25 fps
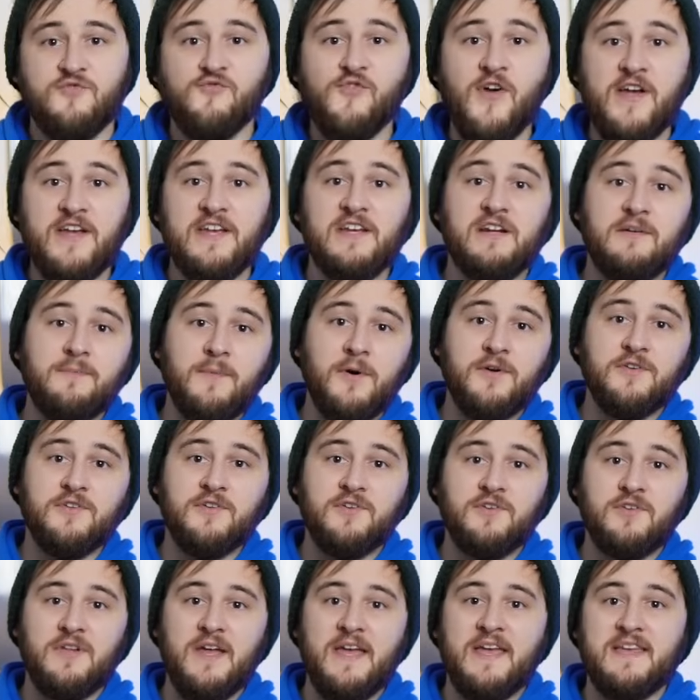regular
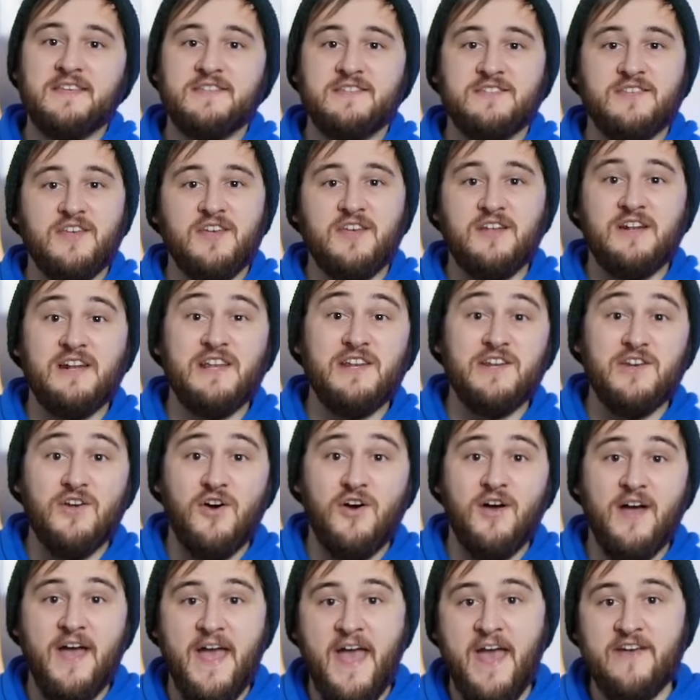model is certainly
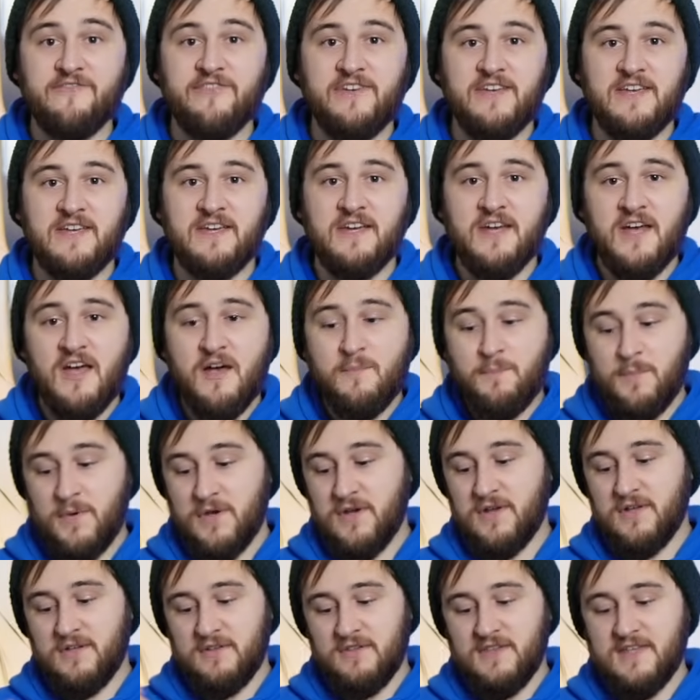not heavy,
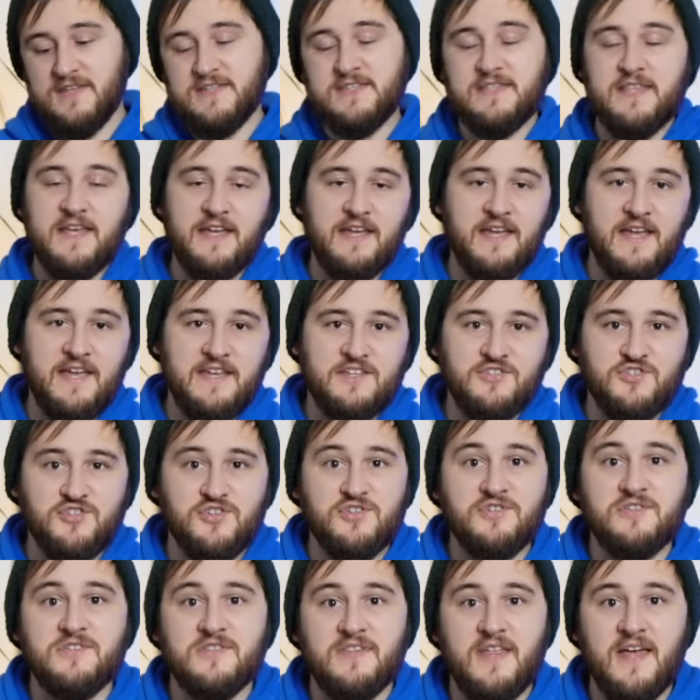but this thing is
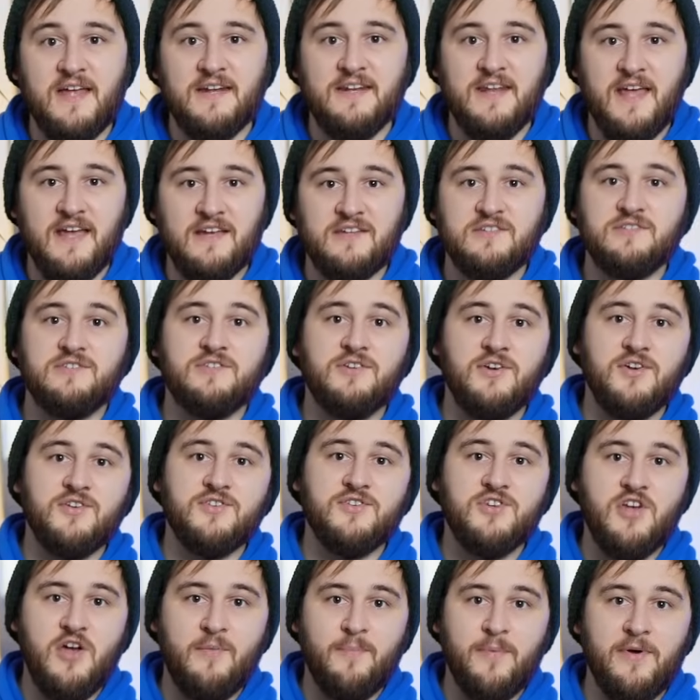just that next
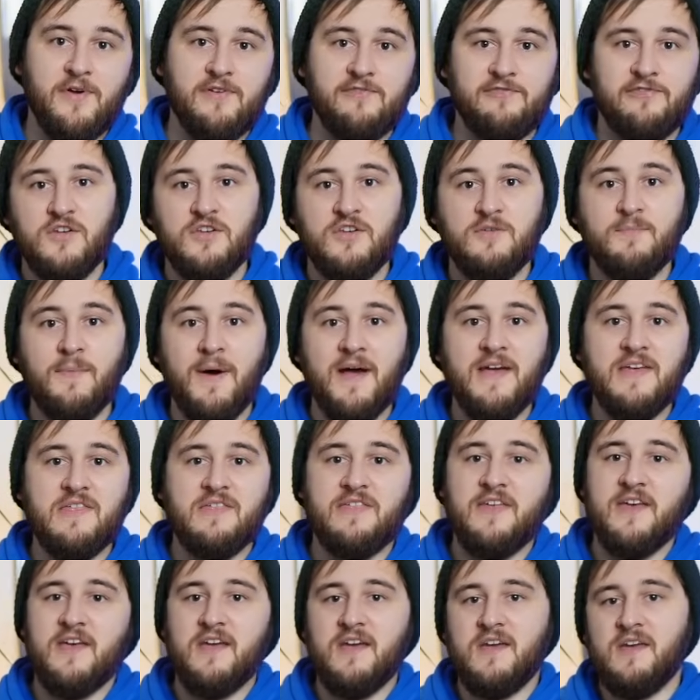touch above. You might
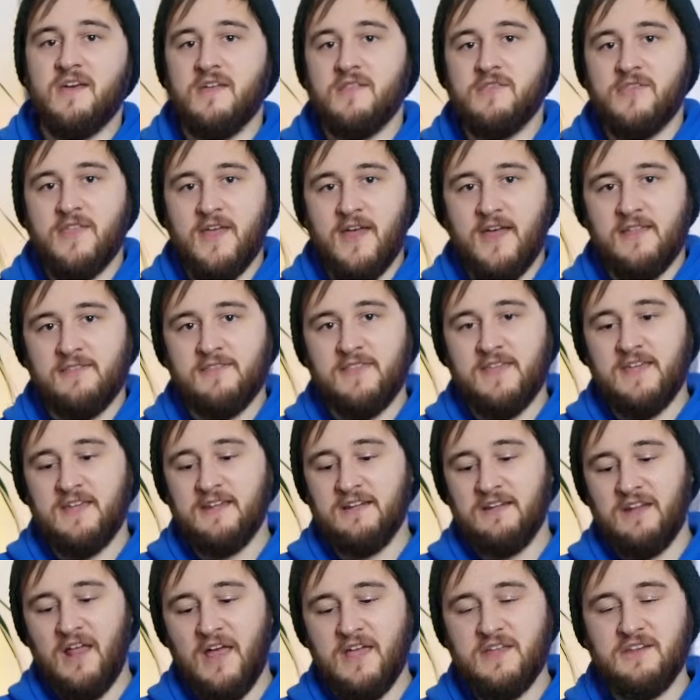think that the
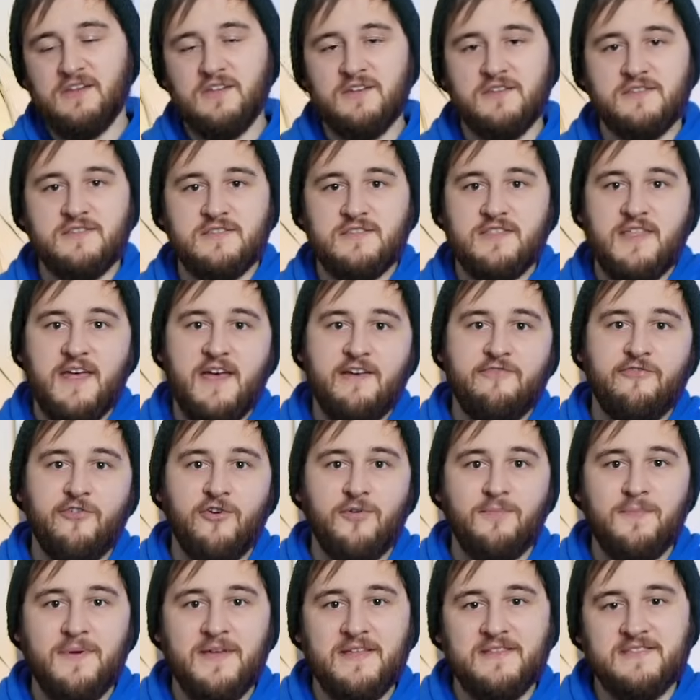lightness
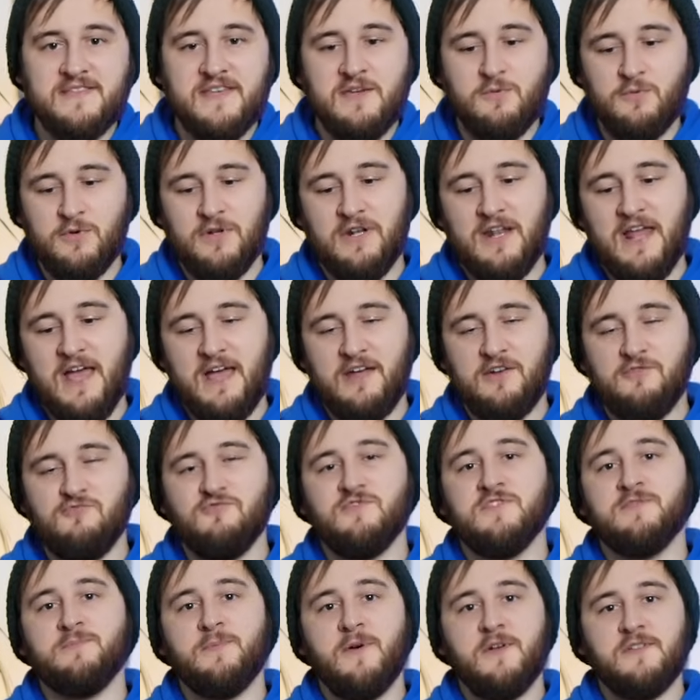therefore means it would lack
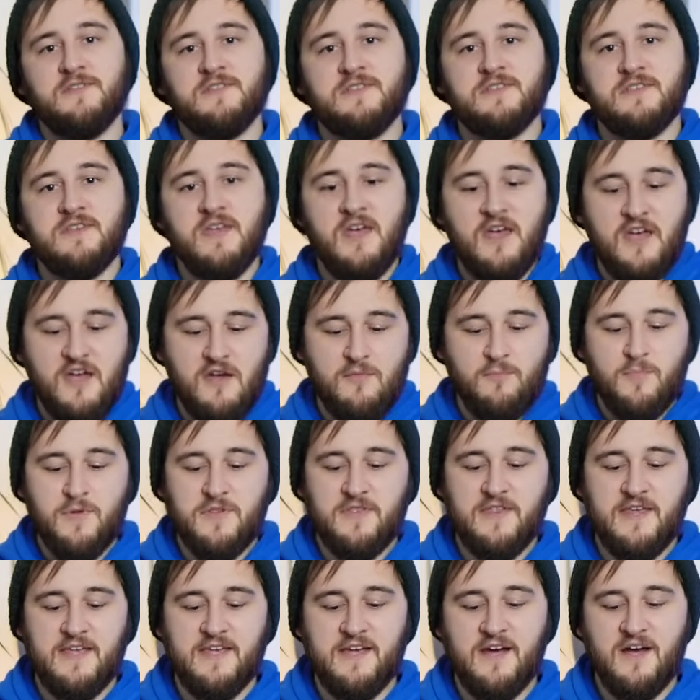response,
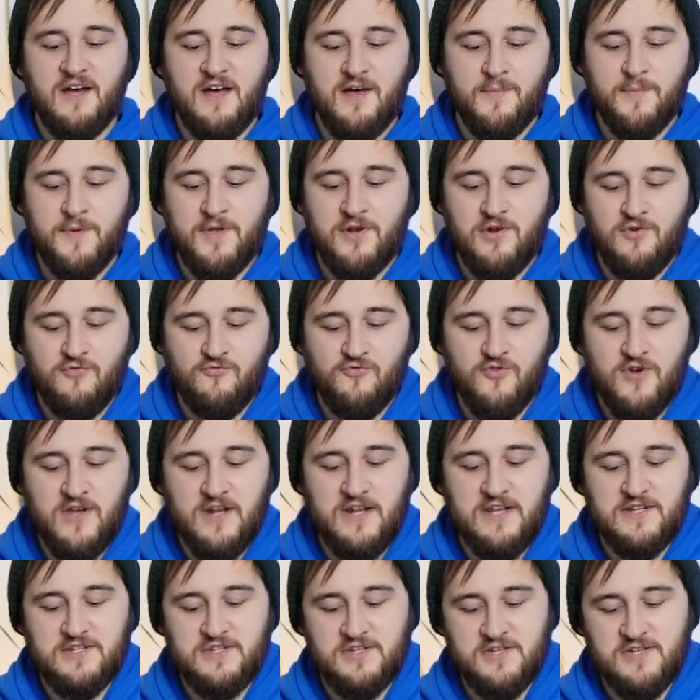but the carbon
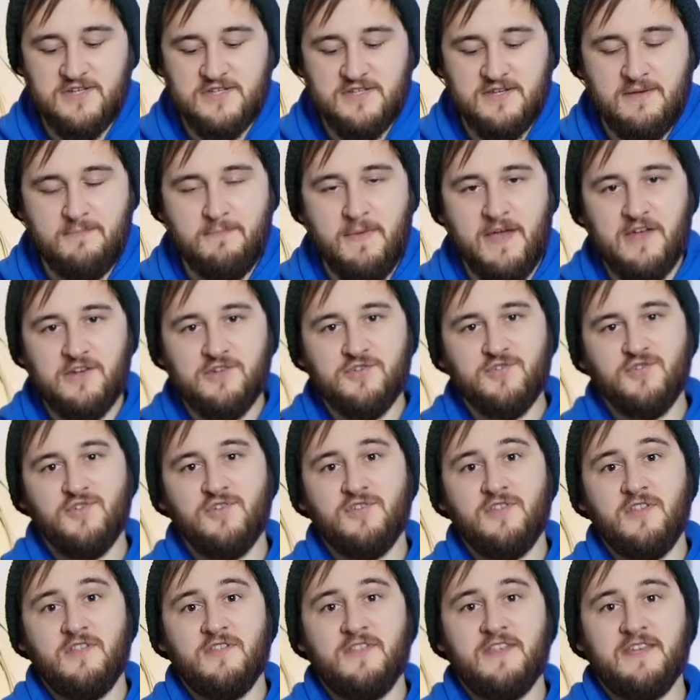really does make sure
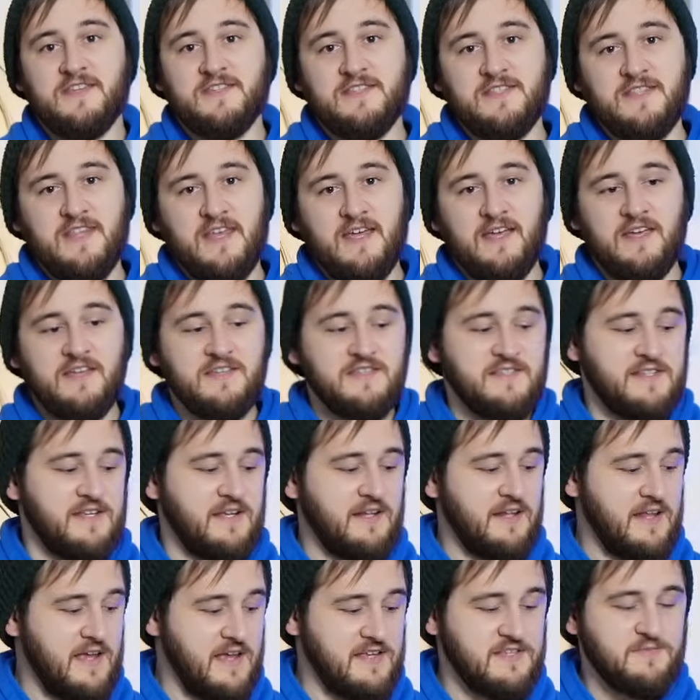that this thing
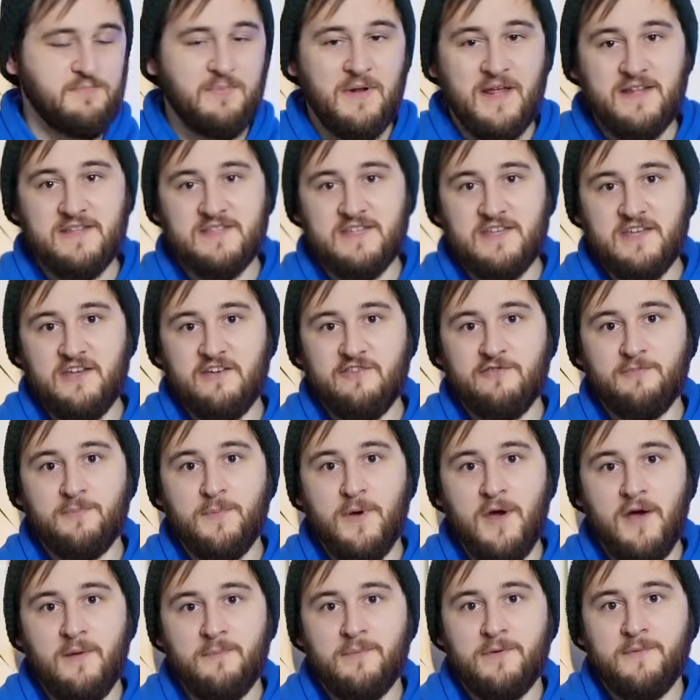still has plenty of
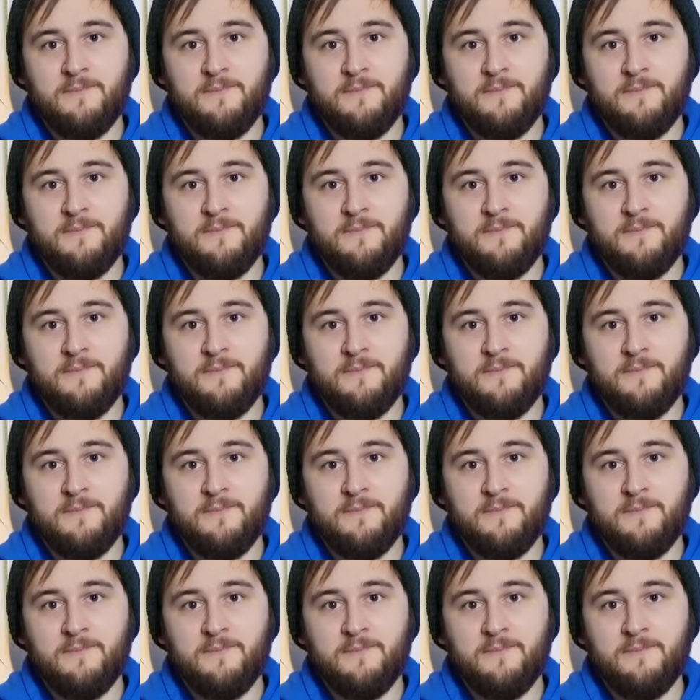pop.